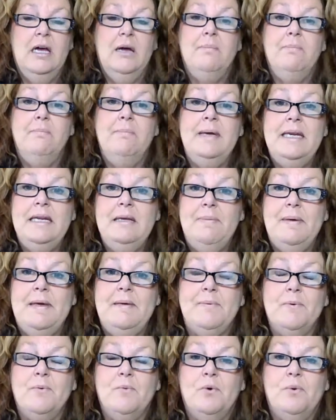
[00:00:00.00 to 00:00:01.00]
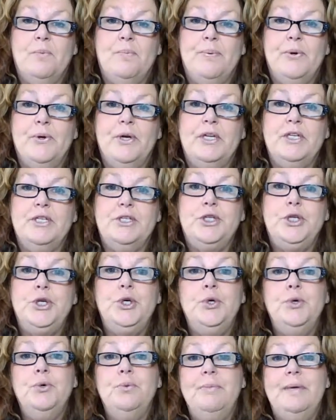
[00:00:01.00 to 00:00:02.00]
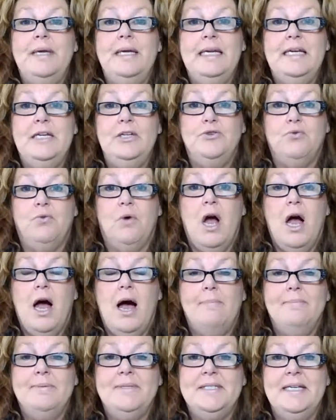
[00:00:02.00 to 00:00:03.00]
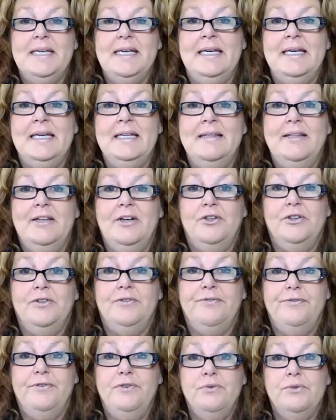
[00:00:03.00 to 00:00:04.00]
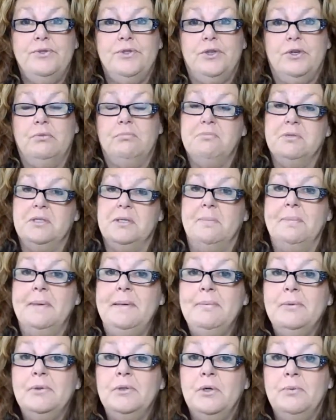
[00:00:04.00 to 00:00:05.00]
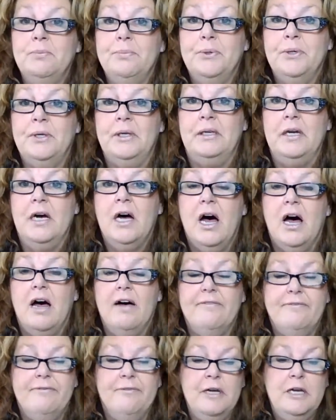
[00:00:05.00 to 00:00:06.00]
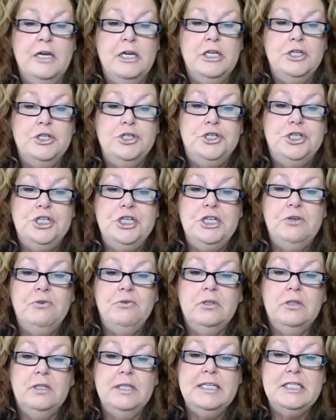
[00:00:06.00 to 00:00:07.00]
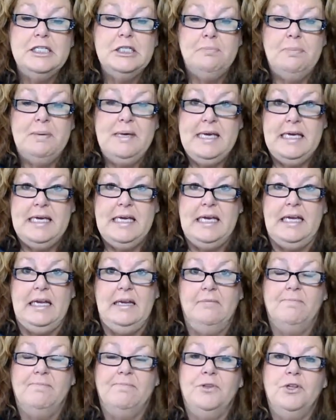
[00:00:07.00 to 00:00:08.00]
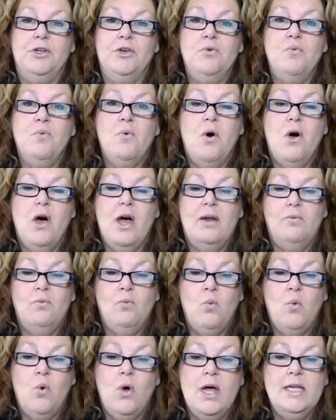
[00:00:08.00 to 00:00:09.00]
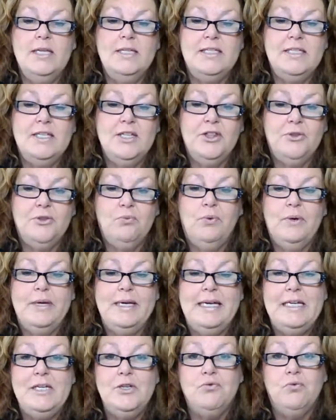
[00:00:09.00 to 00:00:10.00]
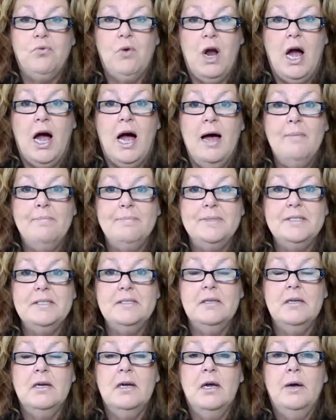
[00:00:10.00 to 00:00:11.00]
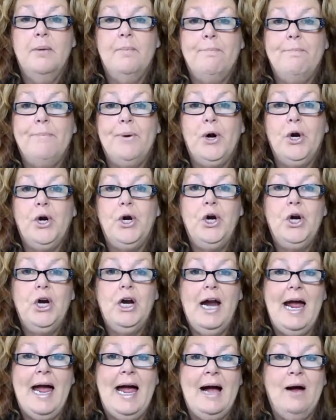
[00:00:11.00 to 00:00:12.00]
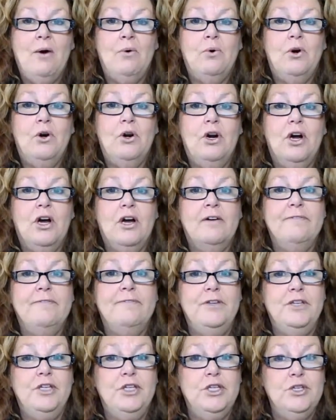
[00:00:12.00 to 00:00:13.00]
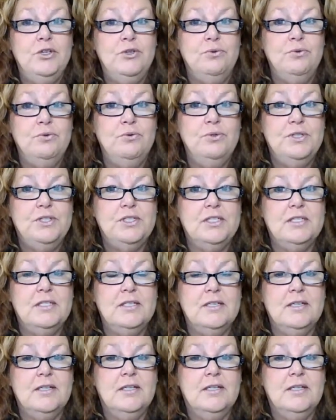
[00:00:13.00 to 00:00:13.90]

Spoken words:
Many people will put too many drops in their diffuser. Some people don't put enough. Generally speaking, you want 1 to 3 drops per hour of use